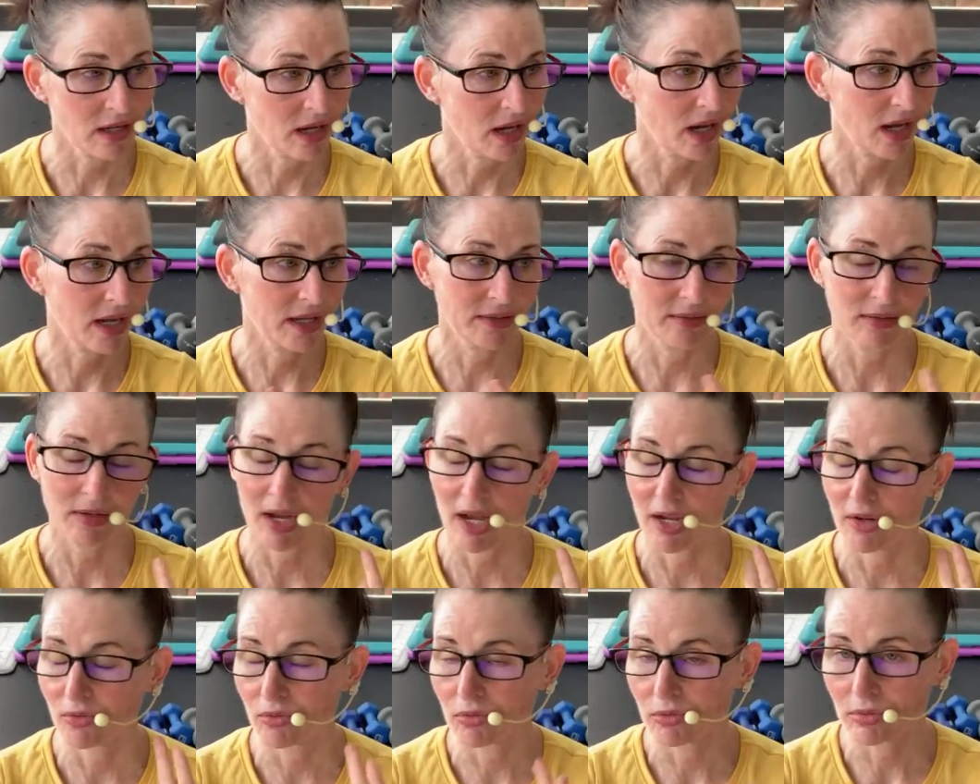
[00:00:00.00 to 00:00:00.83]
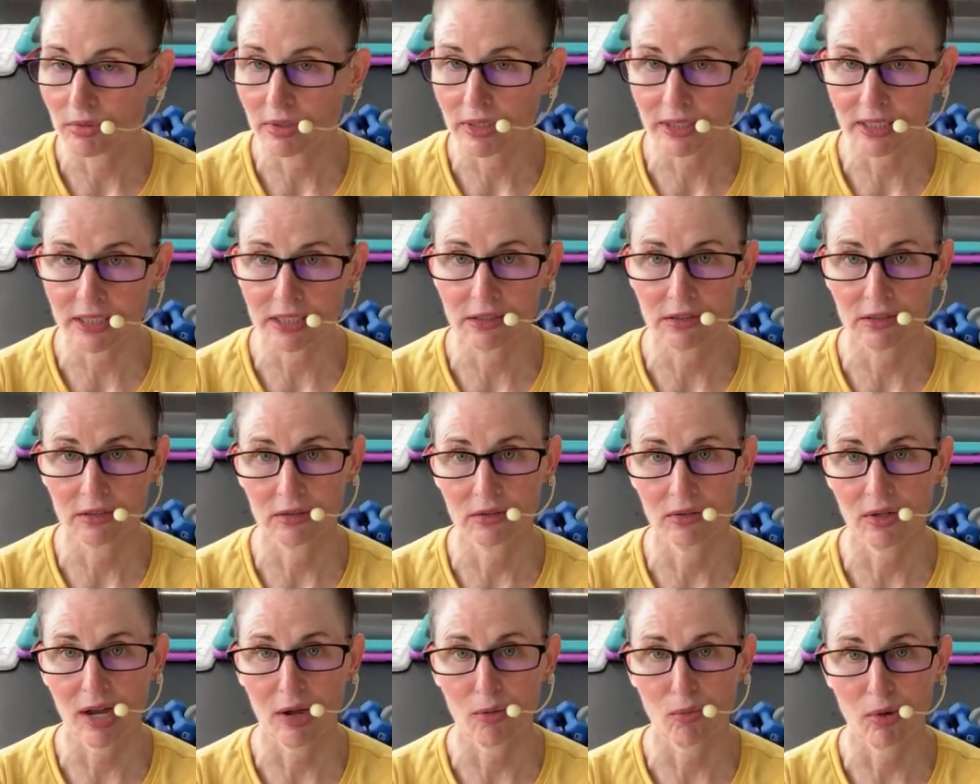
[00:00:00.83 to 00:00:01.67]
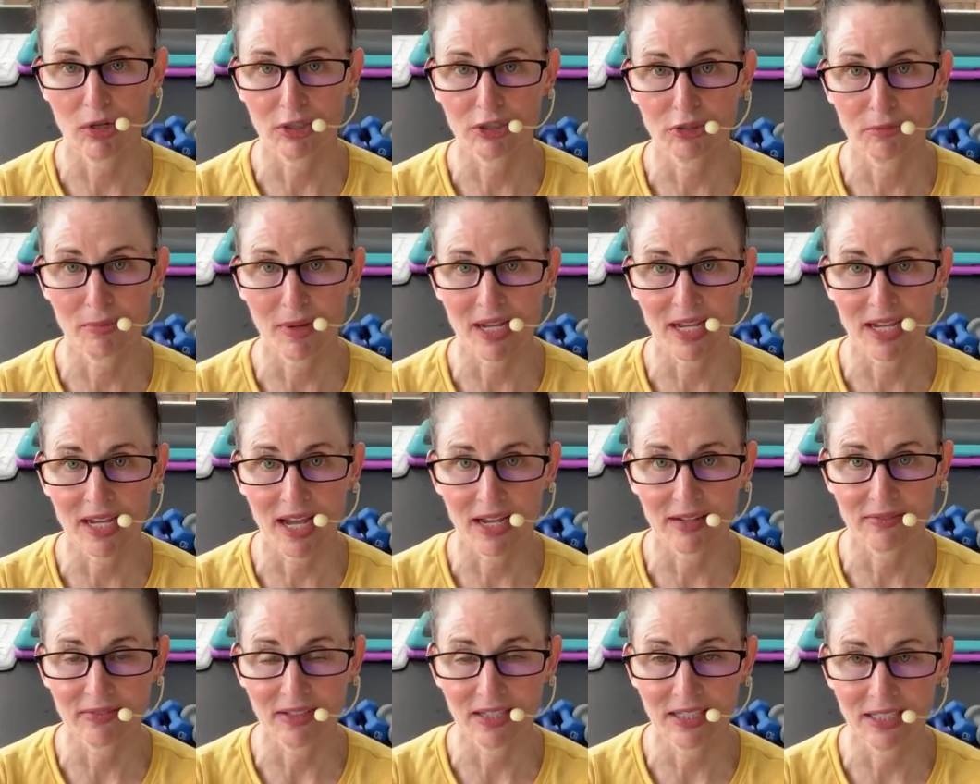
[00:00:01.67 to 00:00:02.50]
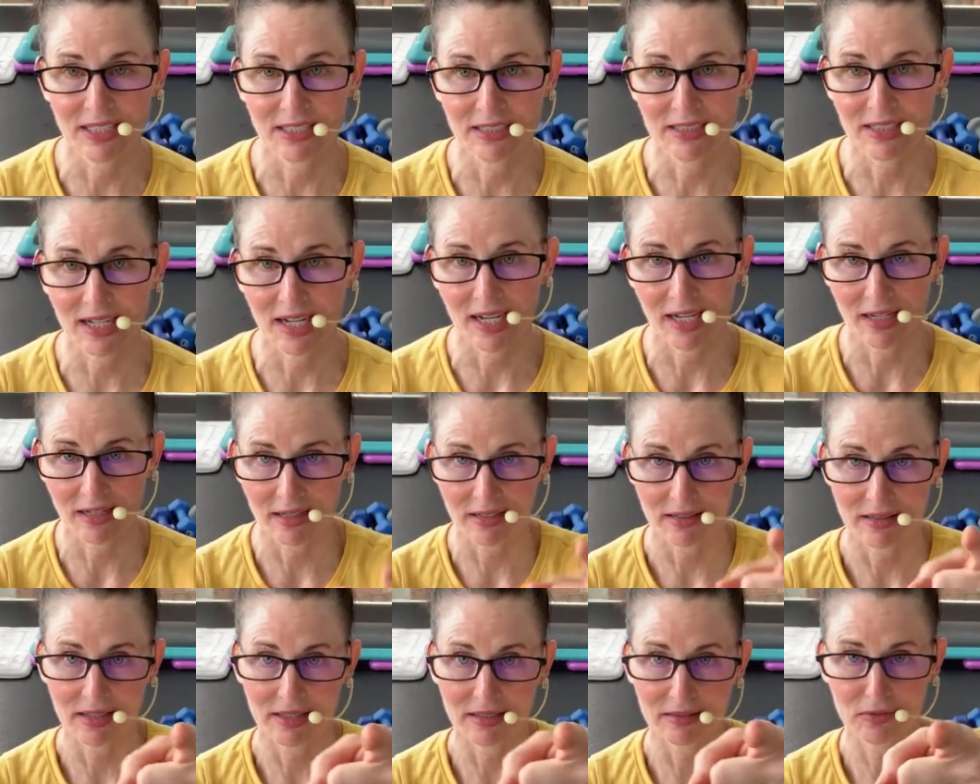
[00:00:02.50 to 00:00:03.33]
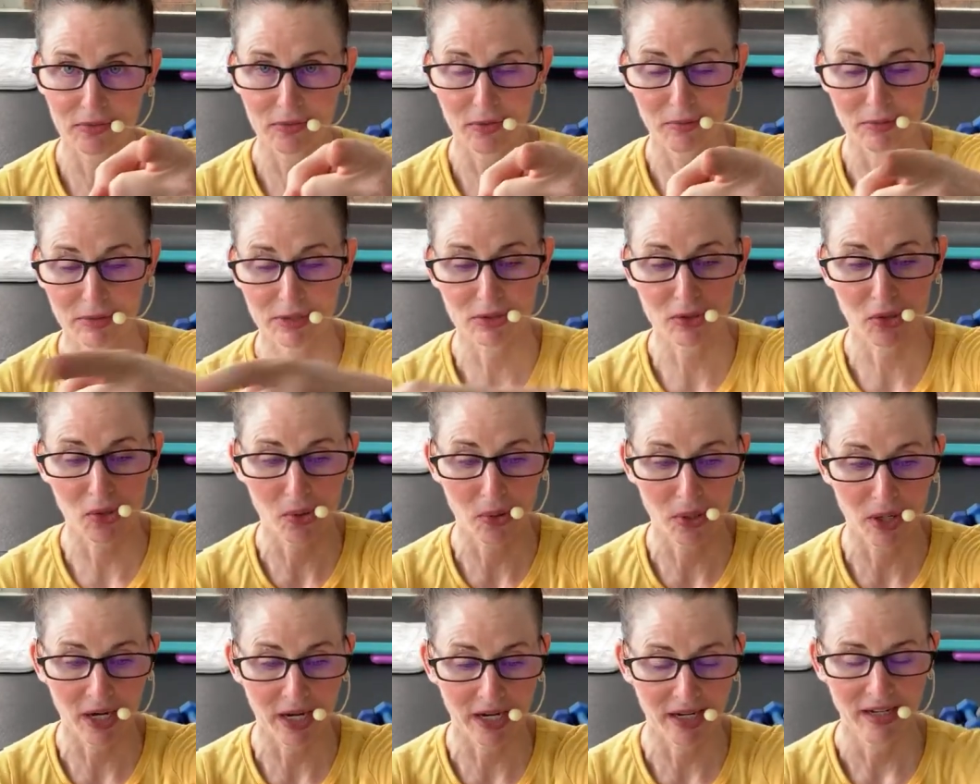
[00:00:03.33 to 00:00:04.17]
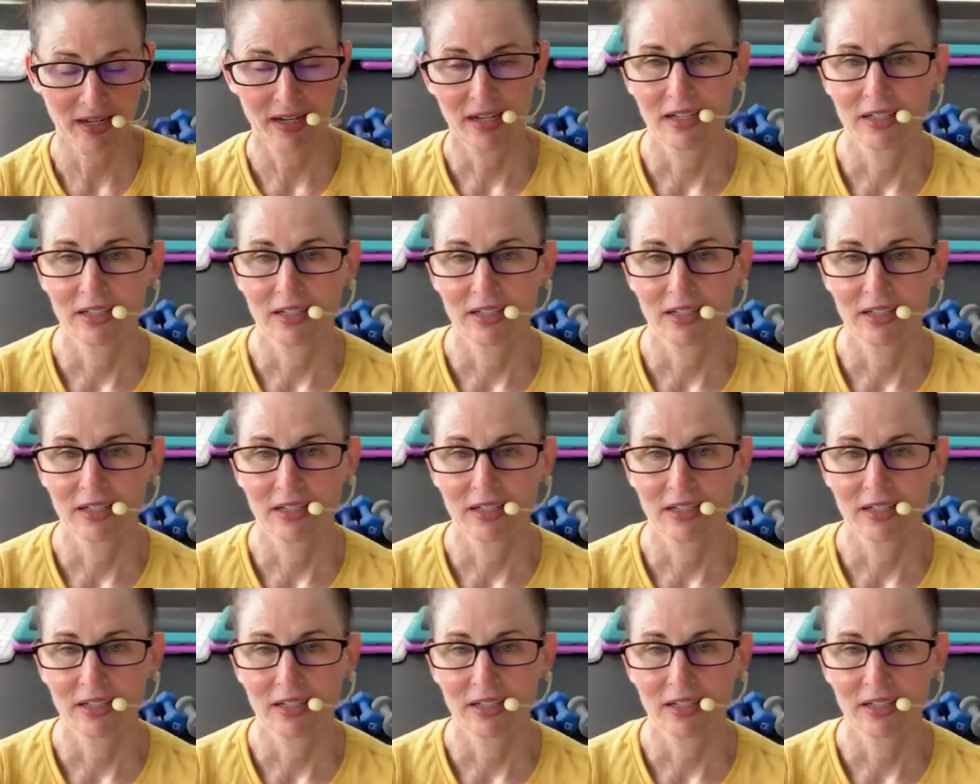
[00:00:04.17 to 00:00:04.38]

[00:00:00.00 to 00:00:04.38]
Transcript: I, I really do. I watch my caffeine intake. That's for Miss Corey.